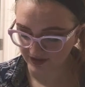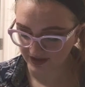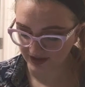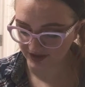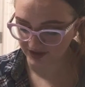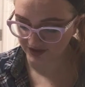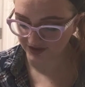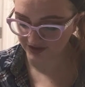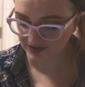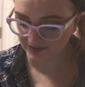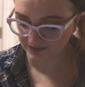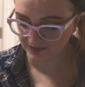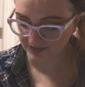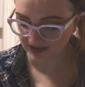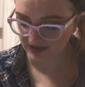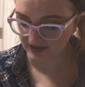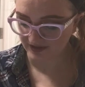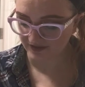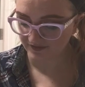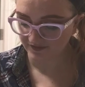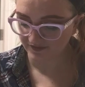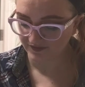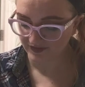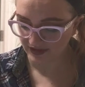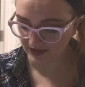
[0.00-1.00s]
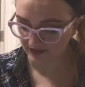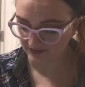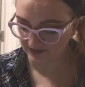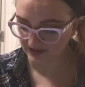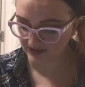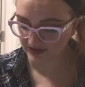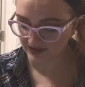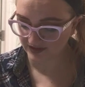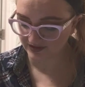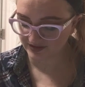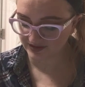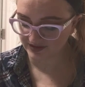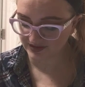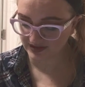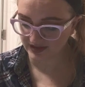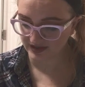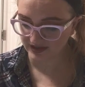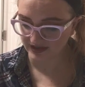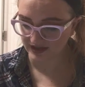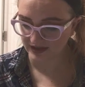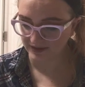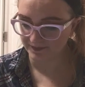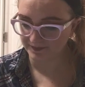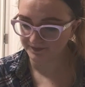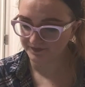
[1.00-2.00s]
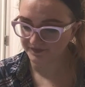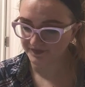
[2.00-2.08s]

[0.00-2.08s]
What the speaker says: patient pain found in their study.